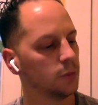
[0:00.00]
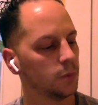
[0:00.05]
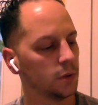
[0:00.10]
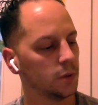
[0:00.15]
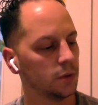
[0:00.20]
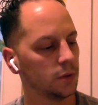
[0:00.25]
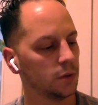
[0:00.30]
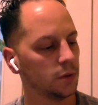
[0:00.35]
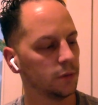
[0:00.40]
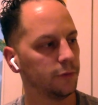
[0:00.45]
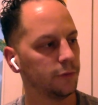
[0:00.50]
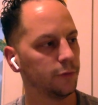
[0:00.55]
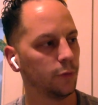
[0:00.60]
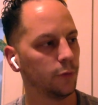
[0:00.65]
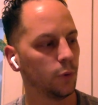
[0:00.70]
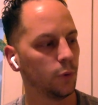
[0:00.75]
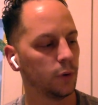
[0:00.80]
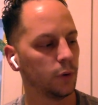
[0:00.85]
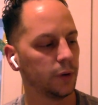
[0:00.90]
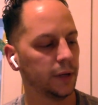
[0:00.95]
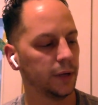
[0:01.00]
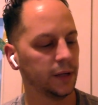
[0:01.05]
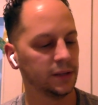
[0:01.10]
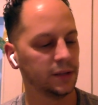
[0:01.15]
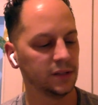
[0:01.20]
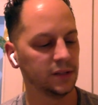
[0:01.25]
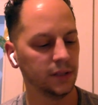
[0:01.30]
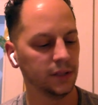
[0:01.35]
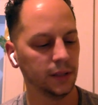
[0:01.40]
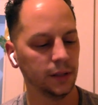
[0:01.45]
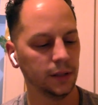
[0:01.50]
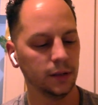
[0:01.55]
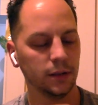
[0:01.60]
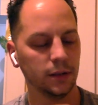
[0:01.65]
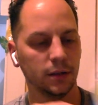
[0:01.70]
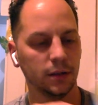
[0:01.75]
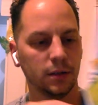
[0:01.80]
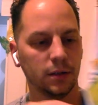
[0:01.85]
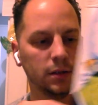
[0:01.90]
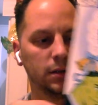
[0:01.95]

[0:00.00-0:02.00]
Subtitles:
number 418.